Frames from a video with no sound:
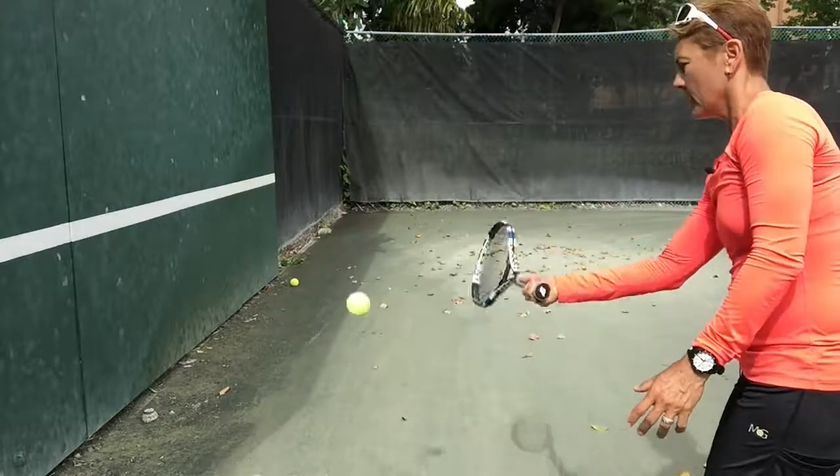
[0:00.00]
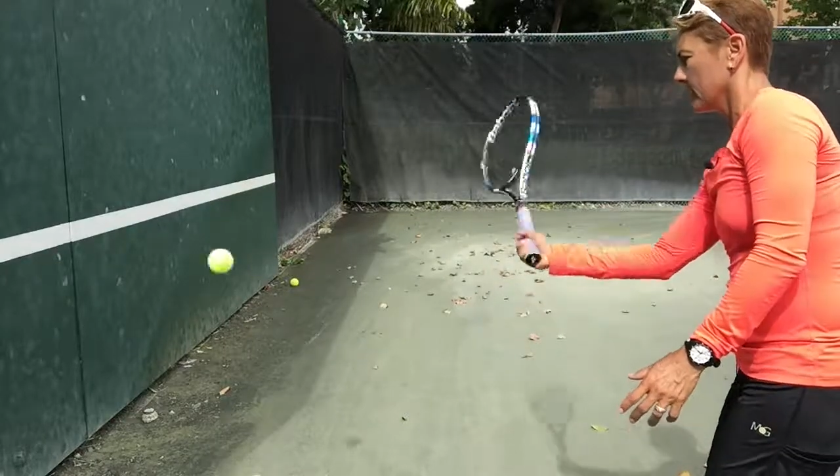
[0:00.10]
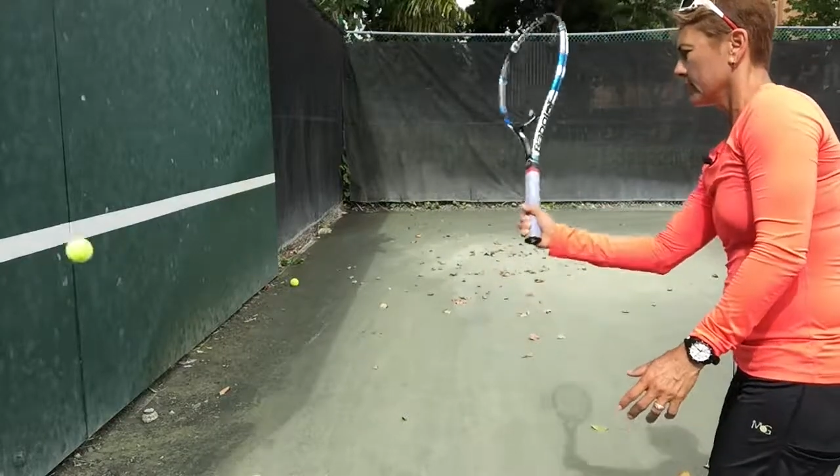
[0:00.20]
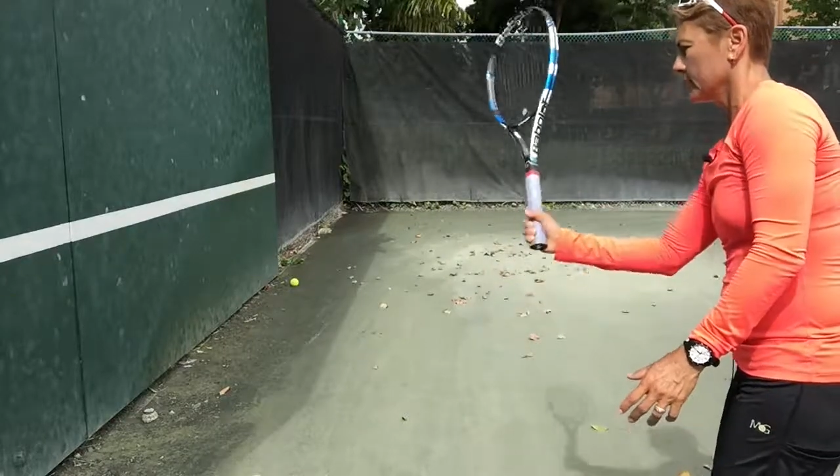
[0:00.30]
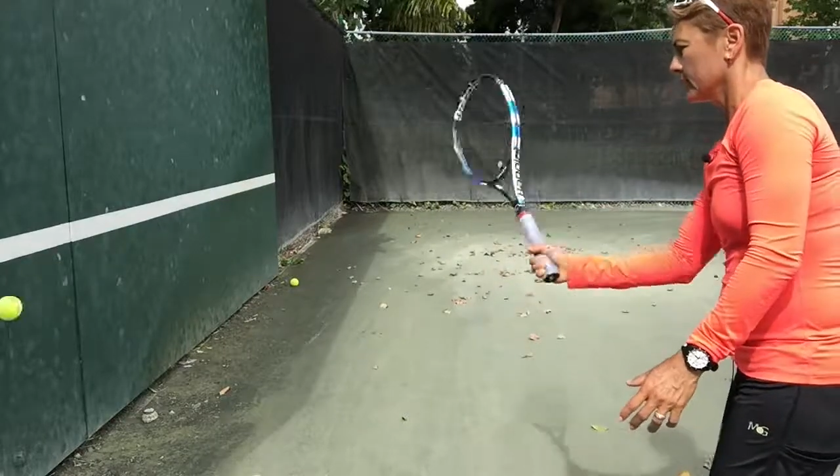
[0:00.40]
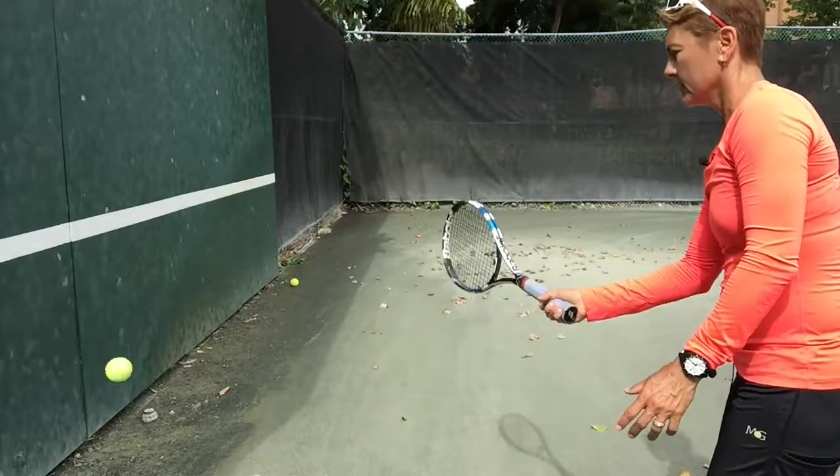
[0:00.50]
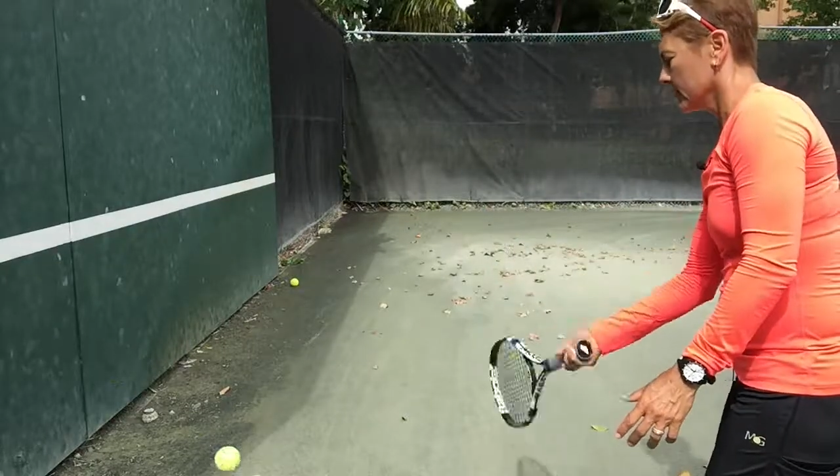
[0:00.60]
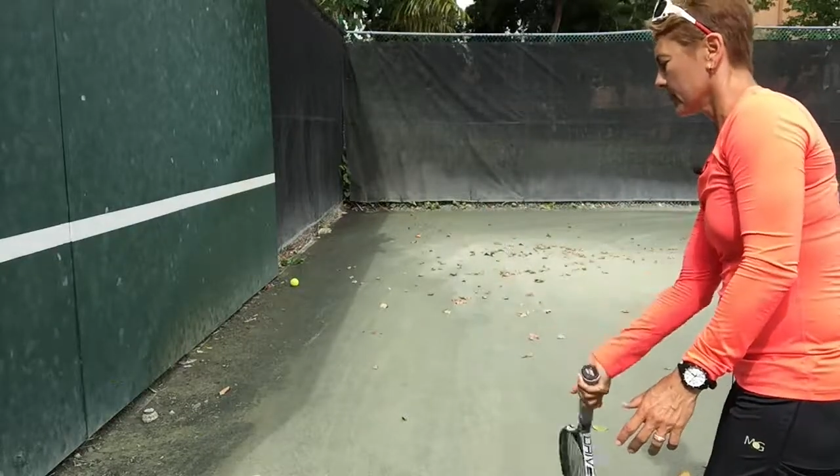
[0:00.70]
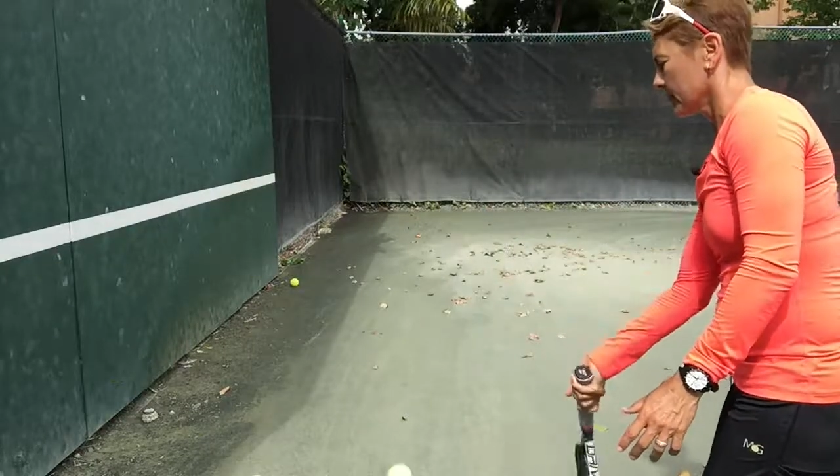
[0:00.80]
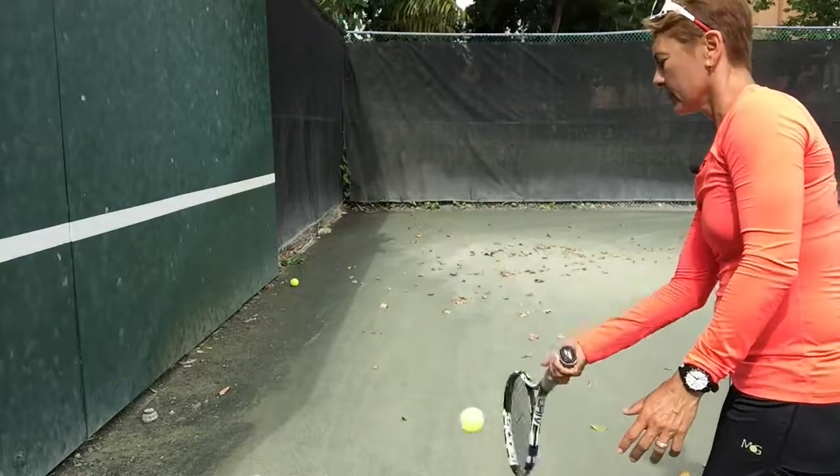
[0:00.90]

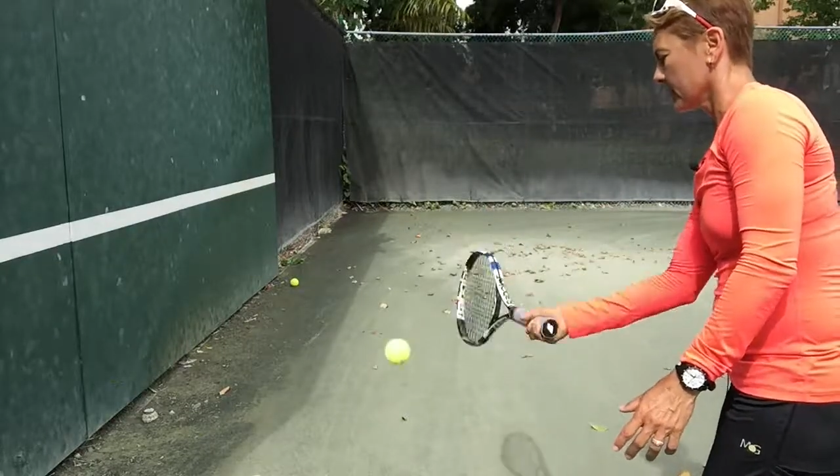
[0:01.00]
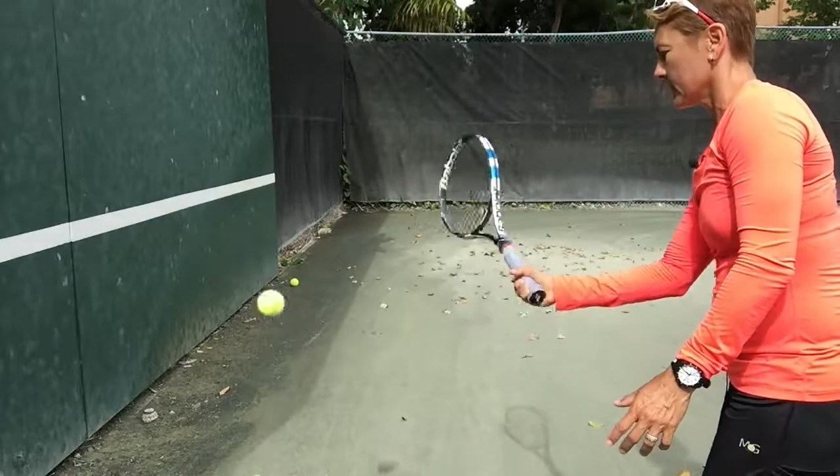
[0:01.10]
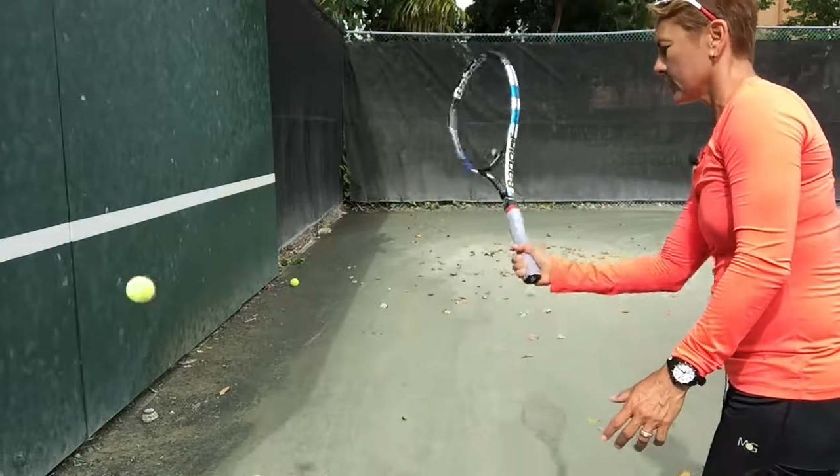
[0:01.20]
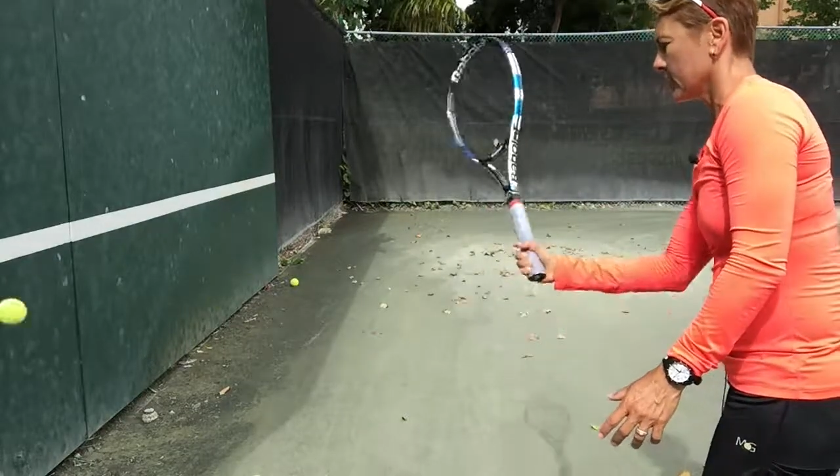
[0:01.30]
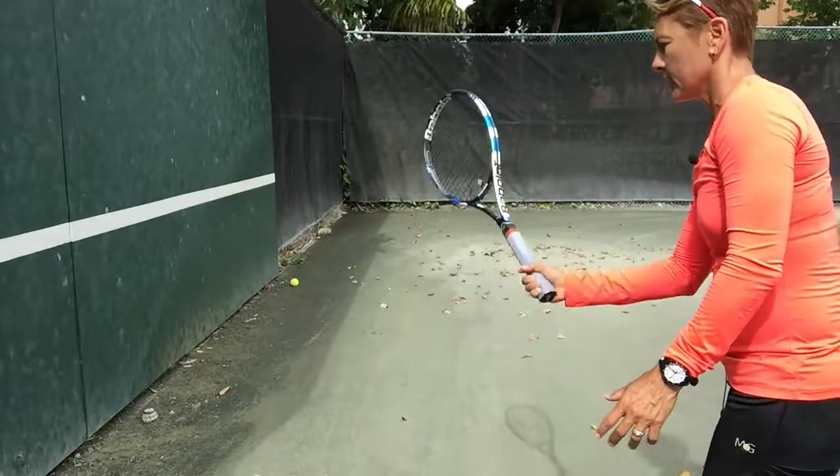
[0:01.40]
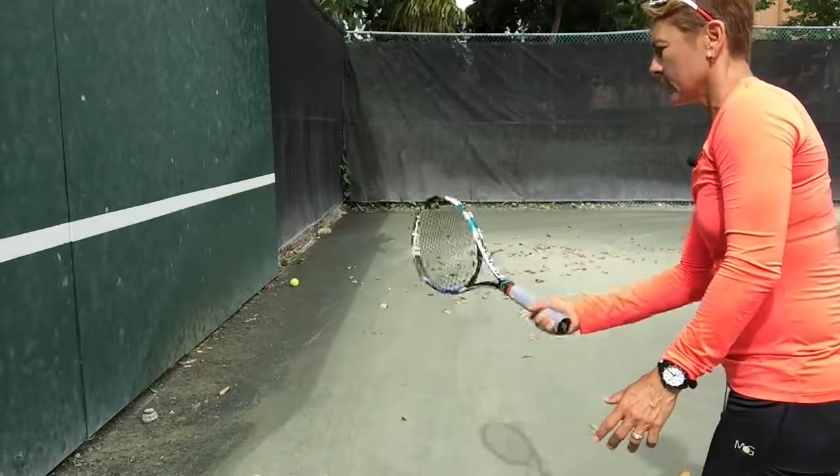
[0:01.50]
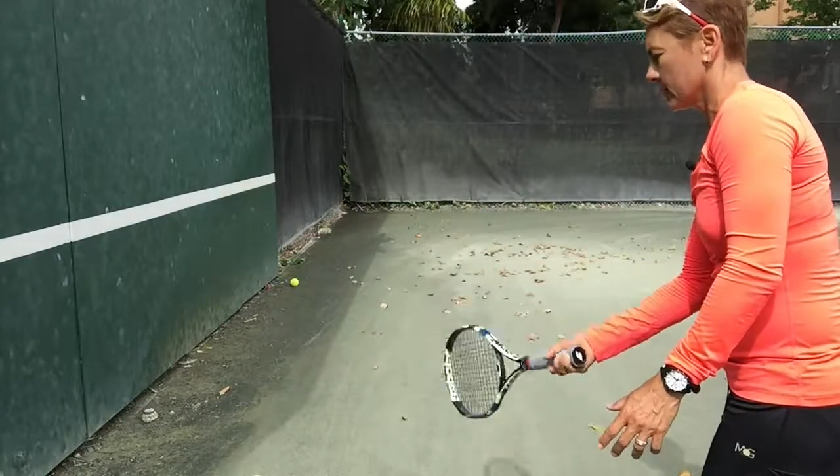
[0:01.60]
ideally, we wanna try and